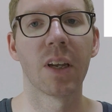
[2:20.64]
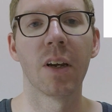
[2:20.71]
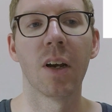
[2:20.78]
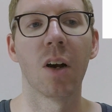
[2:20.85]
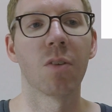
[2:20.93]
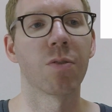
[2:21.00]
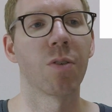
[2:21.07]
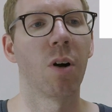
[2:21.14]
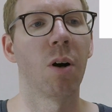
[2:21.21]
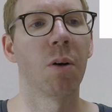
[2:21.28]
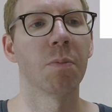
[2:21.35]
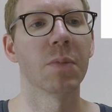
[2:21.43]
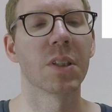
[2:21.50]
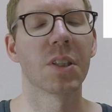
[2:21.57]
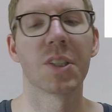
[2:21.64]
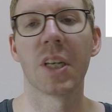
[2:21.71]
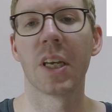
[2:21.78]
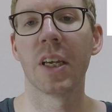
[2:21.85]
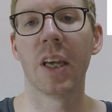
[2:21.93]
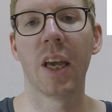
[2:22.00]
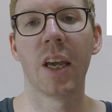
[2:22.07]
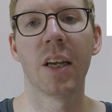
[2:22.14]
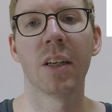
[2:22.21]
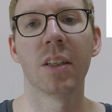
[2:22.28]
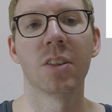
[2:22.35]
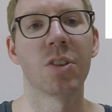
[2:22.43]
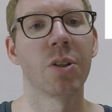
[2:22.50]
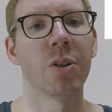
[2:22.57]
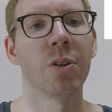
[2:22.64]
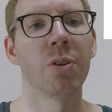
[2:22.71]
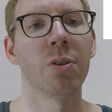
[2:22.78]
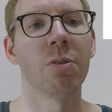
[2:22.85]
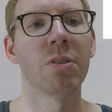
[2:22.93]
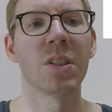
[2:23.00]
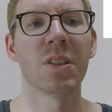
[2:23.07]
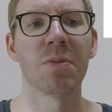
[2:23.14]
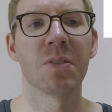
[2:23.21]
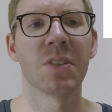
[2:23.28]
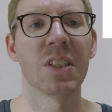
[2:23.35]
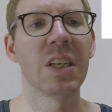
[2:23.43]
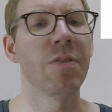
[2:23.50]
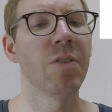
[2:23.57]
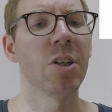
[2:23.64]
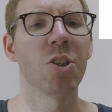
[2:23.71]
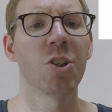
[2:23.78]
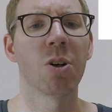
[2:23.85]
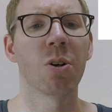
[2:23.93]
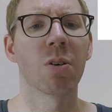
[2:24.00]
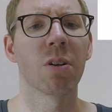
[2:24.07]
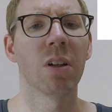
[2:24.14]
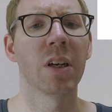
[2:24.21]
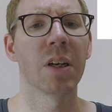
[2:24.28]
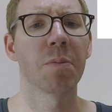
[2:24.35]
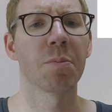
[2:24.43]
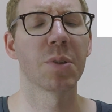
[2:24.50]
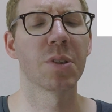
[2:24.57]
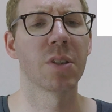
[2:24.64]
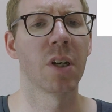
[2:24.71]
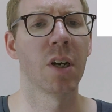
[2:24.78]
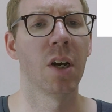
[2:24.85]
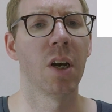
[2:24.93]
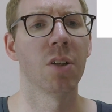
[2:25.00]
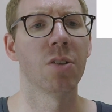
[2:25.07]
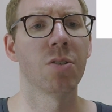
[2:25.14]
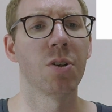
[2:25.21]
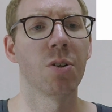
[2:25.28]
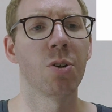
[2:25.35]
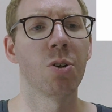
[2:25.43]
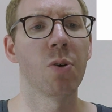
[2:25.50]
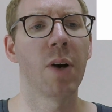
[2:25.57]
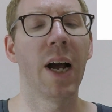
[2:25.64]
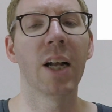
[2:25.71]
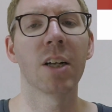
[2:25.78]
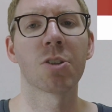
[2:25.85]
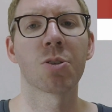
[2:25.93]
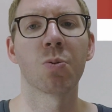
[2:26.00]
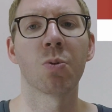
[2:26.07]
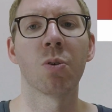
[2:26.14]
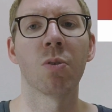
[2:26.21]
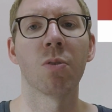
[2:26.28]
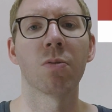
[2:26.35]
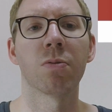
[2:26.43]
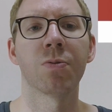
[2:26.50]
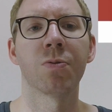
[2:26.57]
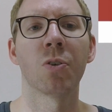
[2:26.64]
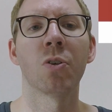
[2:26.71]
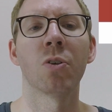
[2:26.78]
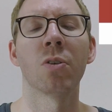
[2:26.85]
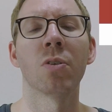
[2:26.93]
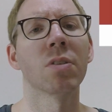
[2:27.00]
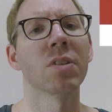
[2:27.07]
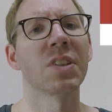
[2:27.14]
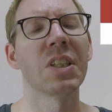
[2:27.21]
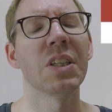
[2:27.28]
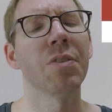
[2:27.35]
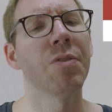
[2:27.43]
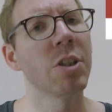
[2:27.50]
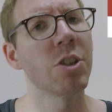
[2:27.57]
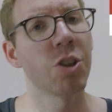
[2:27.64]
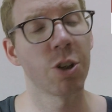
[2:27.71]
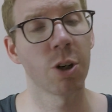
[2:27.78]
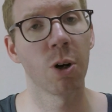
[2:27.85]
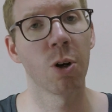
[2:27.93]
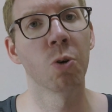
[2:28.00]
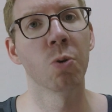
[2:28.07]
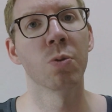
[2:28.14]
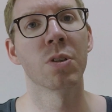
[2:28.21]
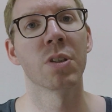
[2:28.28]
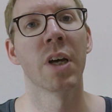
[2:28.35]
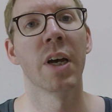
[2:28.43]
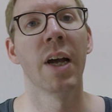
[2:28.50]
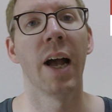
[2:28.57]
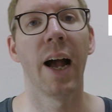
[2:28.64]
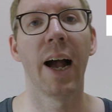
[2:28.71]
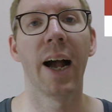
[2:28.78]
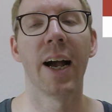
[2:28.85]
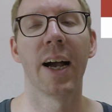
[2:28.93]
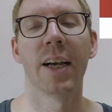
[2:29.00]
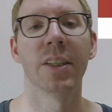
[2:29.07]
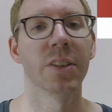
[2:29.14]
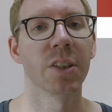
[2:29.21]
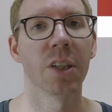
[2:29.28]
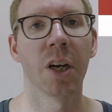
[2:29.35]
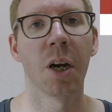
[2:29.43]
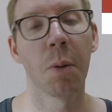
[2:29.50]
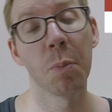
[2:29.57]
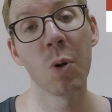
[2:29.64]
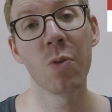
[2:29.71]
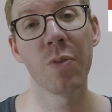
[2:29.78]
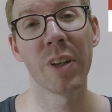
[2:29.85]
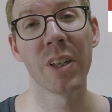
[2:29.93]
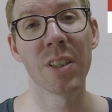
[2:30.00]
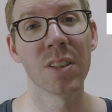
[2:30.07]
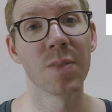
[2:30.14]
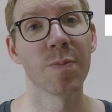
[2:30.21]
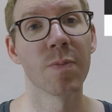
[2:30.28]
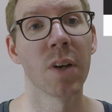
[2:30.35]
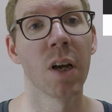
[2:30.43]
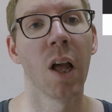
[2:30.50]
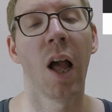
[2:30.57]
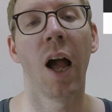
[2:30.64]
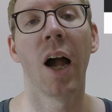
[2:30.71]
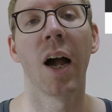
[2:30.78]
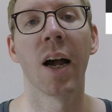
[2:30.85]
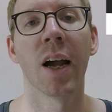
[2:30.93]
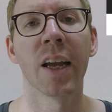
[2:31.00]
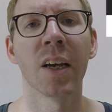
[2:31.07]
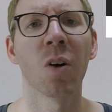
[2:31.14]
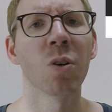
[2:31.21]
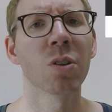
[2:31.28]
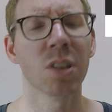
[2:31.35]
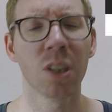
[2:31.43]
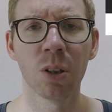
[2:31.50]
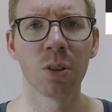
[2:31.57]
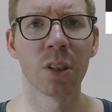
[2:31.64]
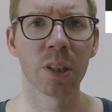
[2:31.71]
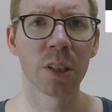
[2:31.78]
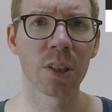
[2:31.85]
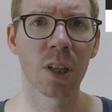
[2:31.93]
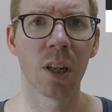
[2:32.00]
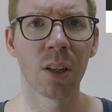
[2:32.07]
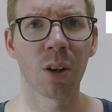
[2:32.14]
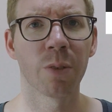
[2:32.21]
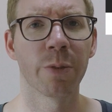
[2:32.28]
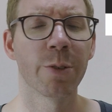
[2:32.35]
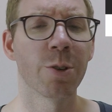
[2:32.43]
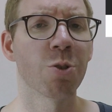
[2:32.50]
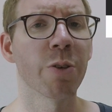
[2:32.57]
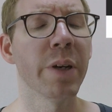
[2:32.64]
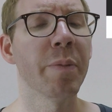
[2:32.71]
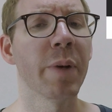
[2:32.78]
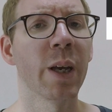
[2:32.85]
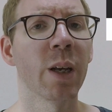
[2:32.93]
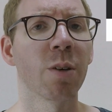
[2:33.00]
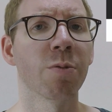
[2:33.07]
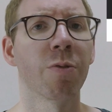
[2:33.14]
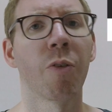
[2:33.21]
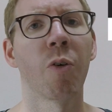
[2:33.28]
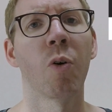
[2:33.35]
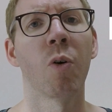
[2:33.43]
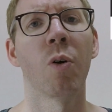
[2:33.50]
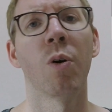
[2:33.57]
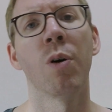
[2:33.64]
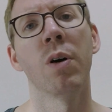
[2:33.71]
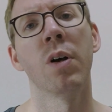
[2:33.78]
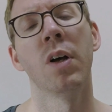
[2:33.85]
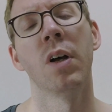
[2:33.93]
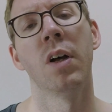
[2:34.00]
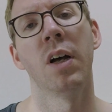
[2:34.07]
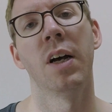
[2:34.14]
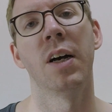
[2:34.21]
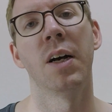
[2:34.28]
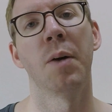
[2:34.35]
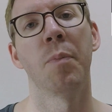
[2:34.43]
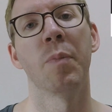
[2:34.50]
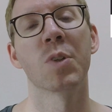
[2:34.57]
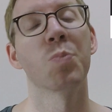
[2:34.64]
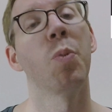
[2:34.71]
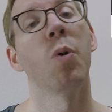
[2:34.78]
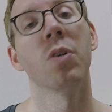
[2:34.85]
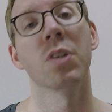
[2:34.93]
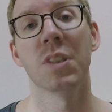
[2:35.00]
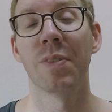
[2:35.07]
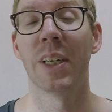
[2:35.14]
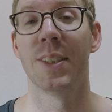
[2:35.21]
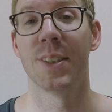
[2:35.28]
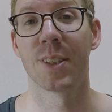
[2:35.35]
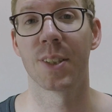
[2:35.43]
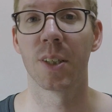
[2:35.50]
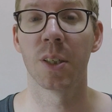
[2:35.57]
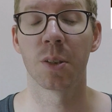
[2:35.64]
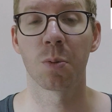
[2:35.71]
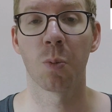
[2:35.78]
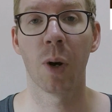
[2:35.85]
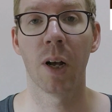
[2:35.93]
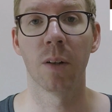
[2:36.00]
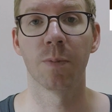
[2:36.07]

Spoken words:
from singing to TV show clips to actual full TV shows and movies. It also does a lot of streaming for sports events as well.